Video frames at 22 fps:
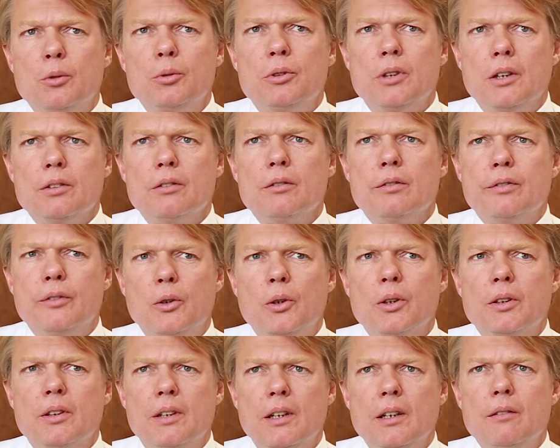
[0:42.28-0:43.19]

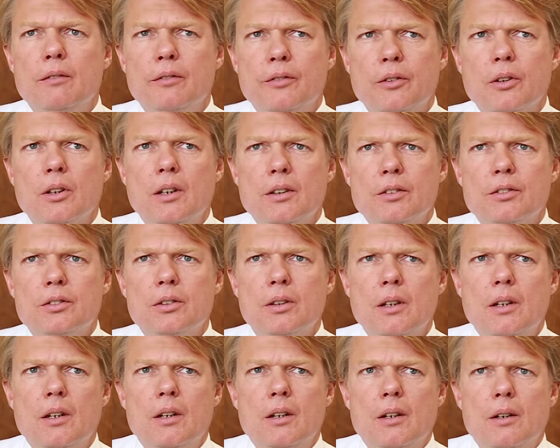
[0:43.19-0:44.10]
2014 for us
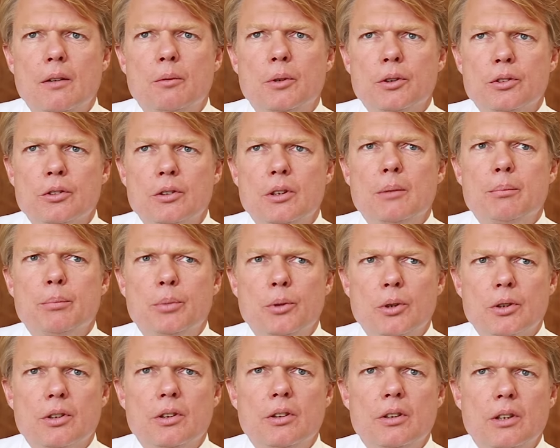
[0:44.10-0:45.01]
was an
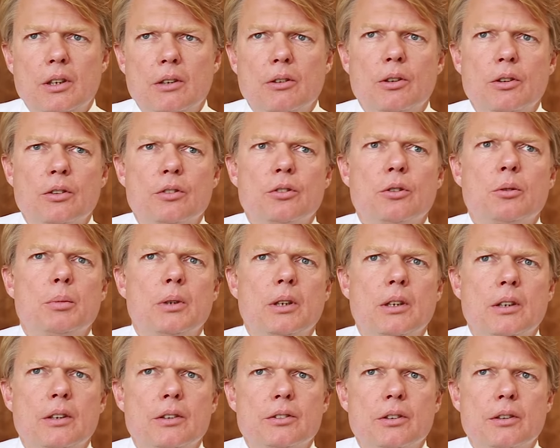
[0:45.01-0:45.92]
important year also
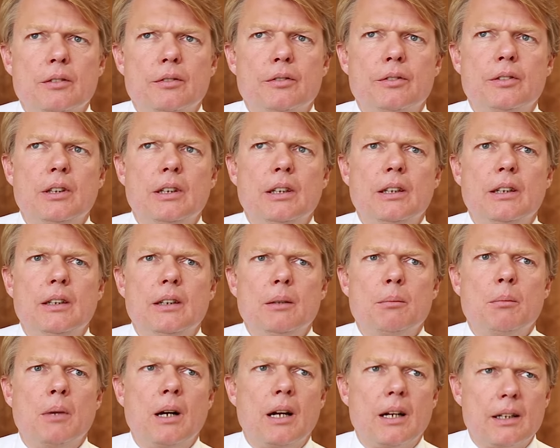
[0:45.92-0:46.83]
because of
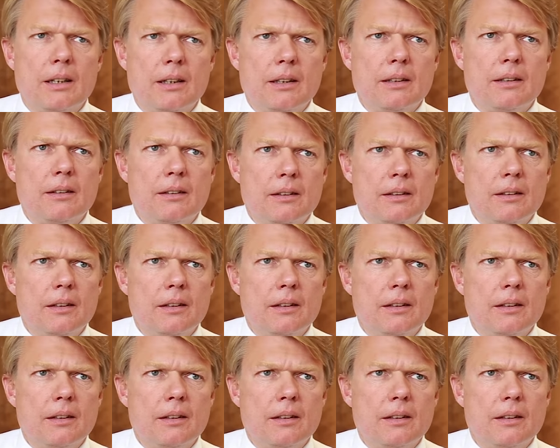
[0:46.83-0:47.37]
the market